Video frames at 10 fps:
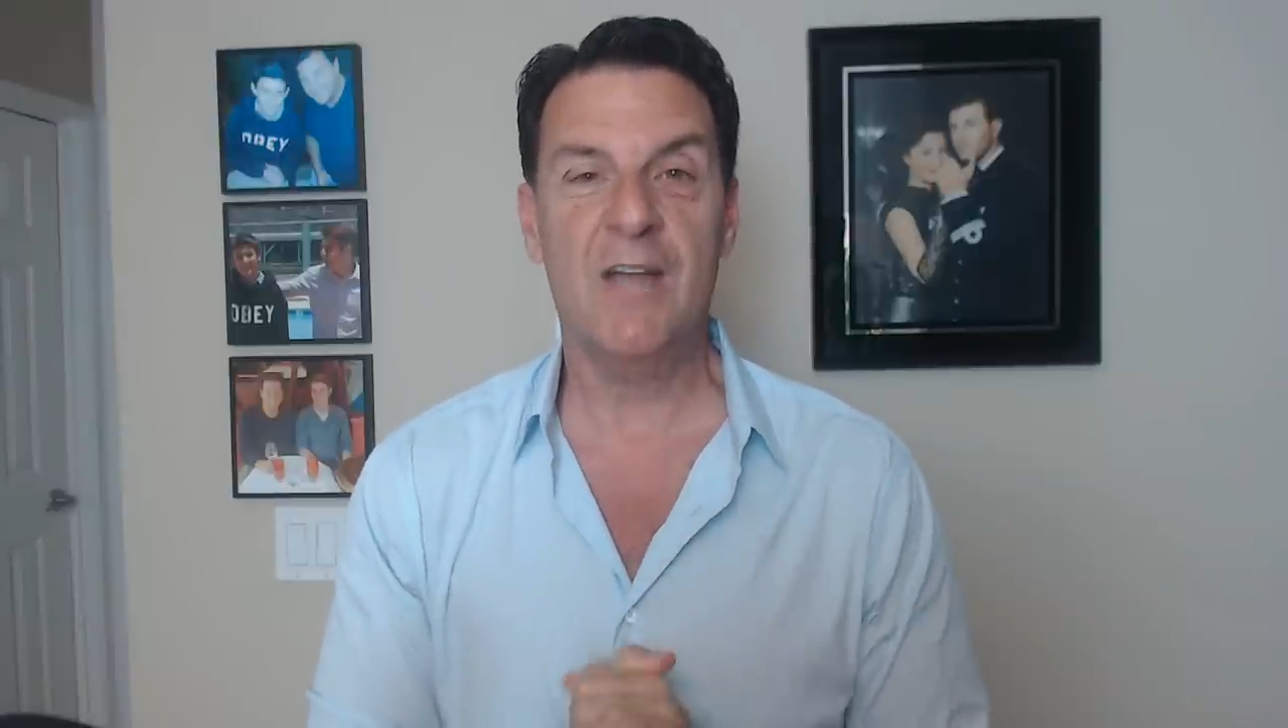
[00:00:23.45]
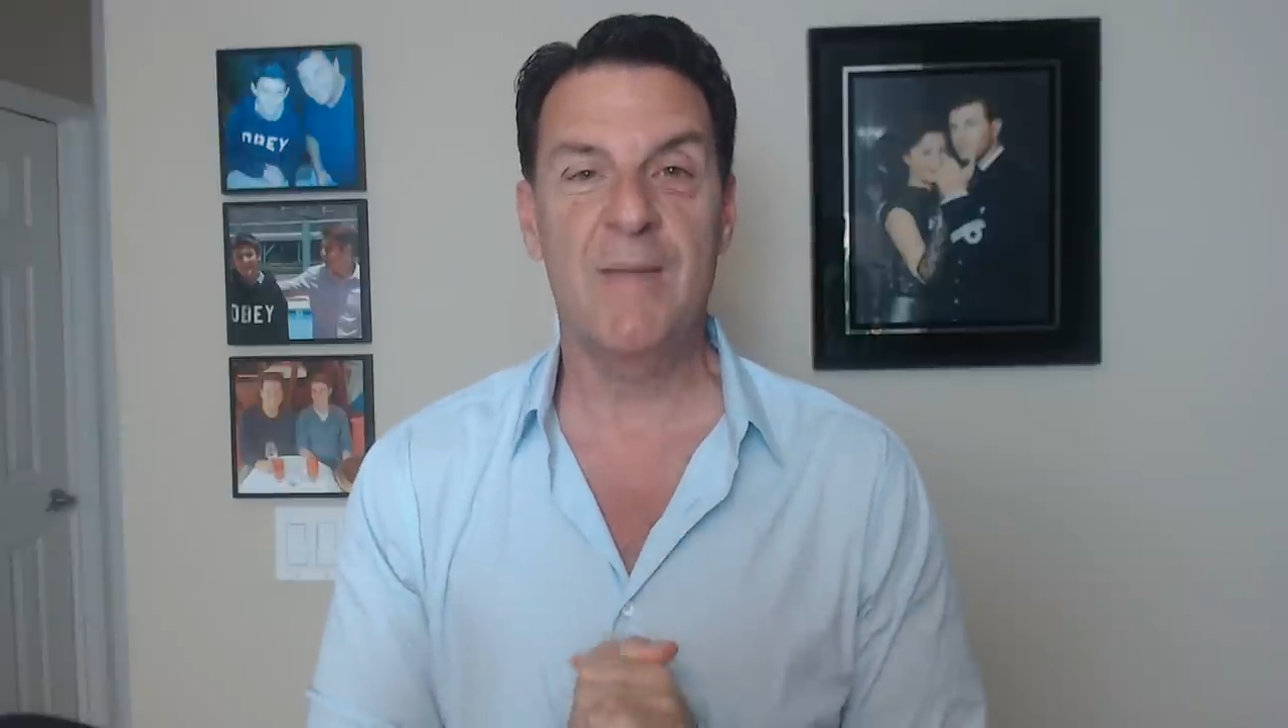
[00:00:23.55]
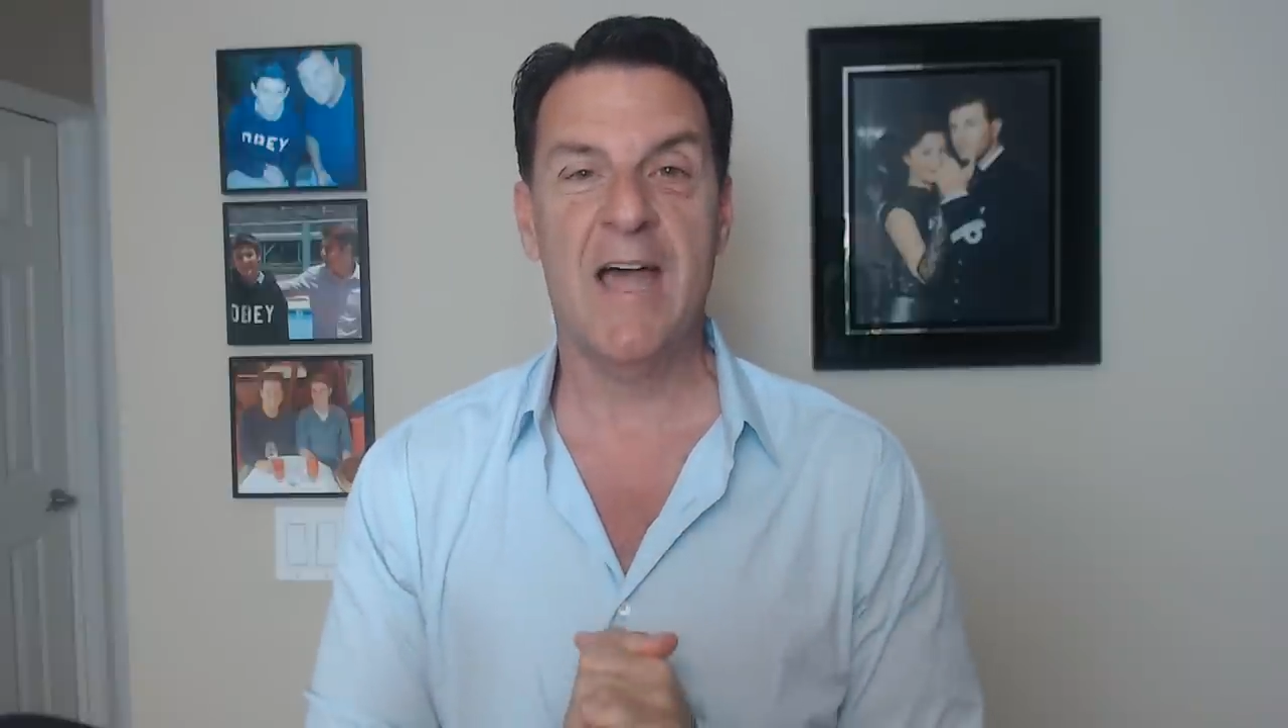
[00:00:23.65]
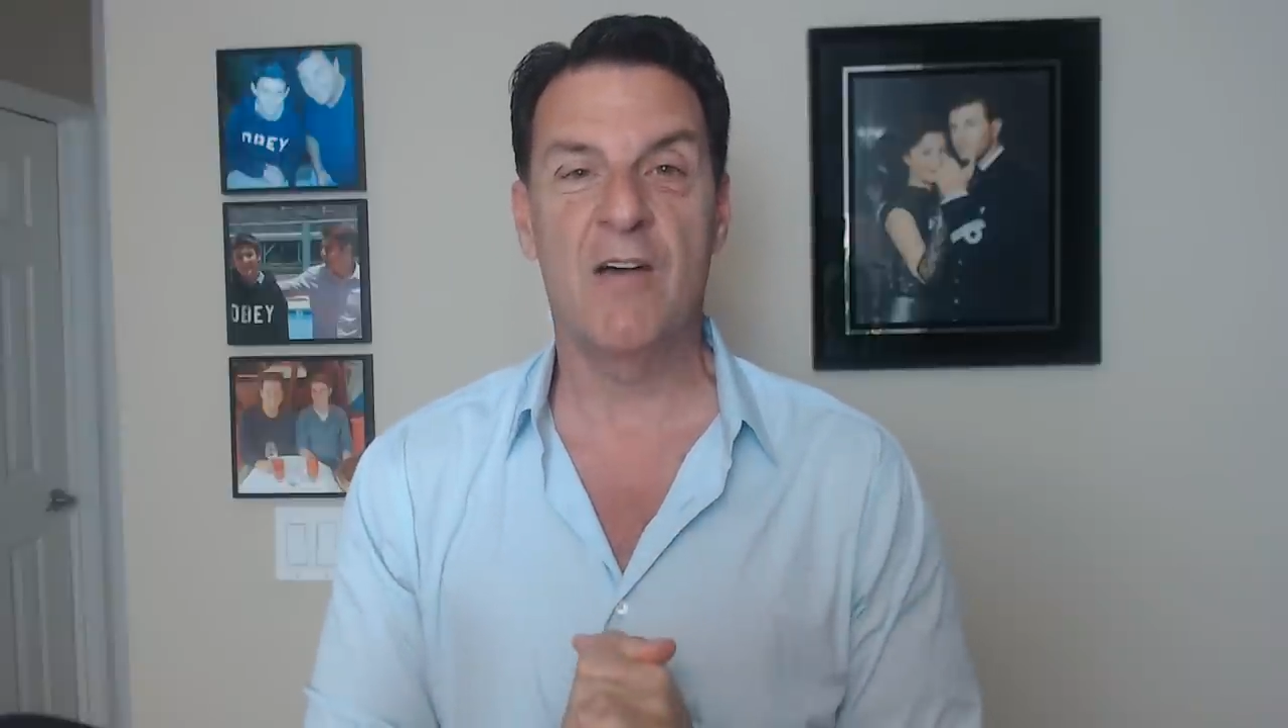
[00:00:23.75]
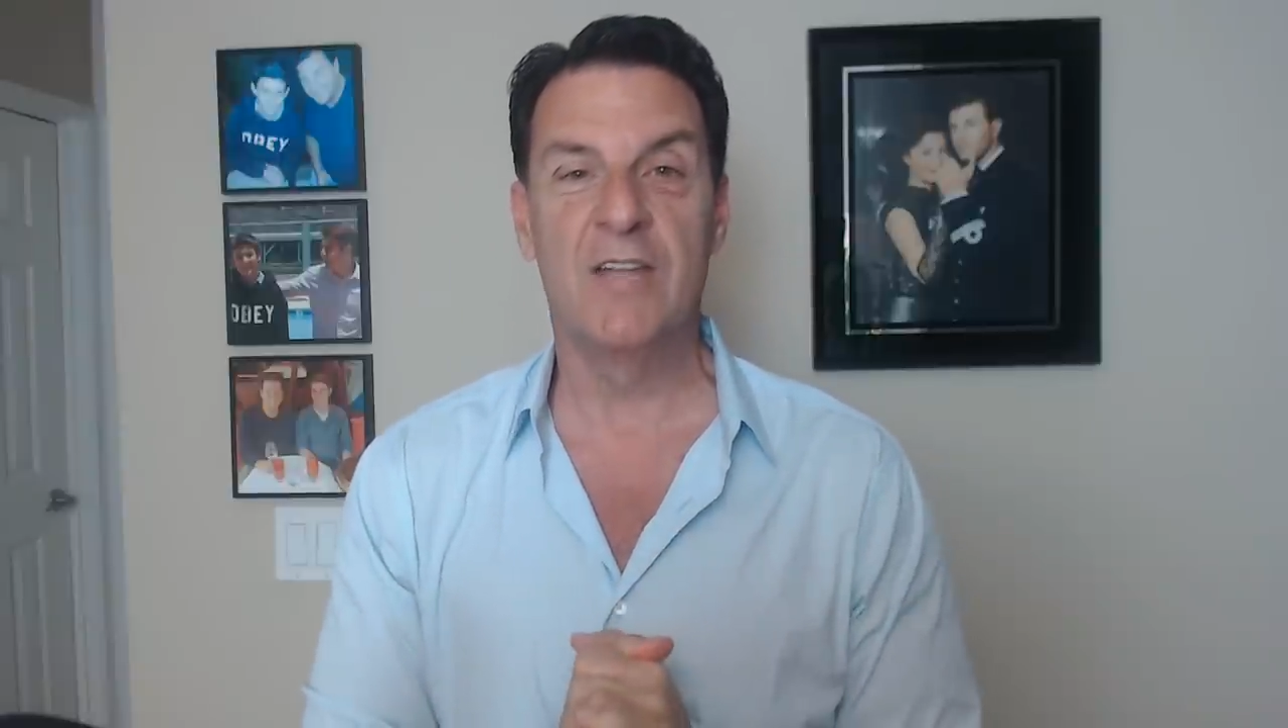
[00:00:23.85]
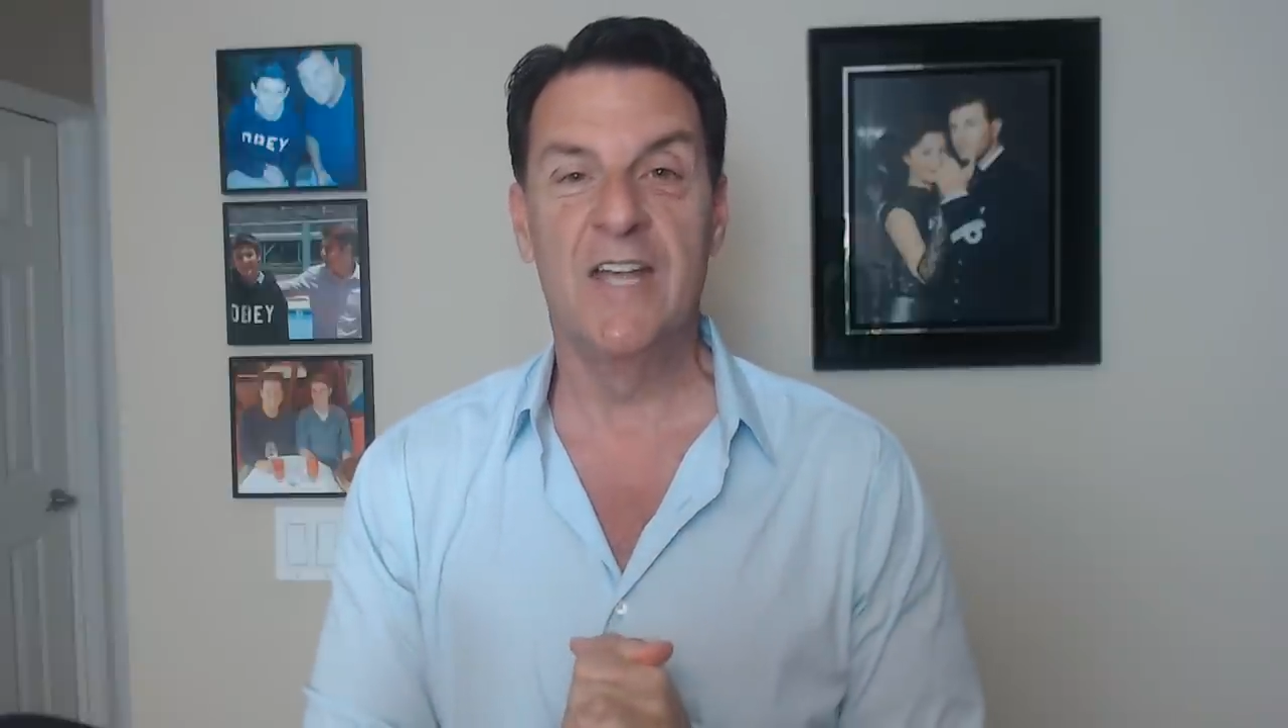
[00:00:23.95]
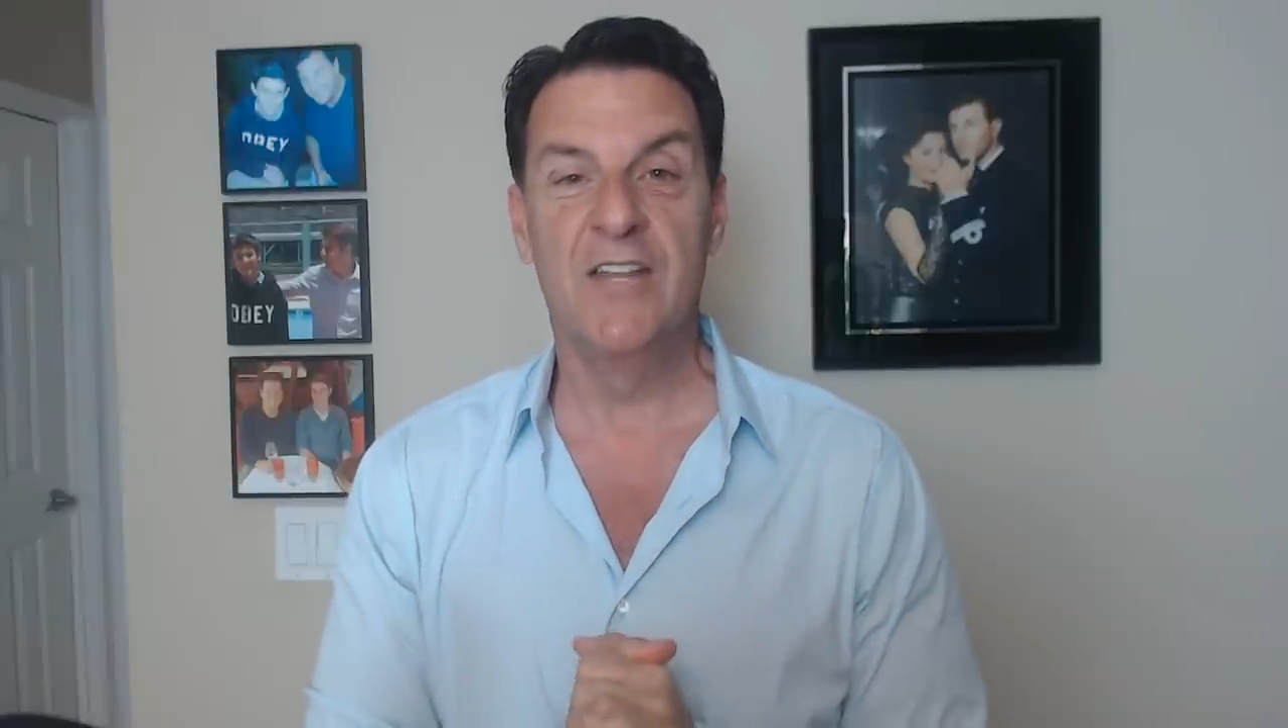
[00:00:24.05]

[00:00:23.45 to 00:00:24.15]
about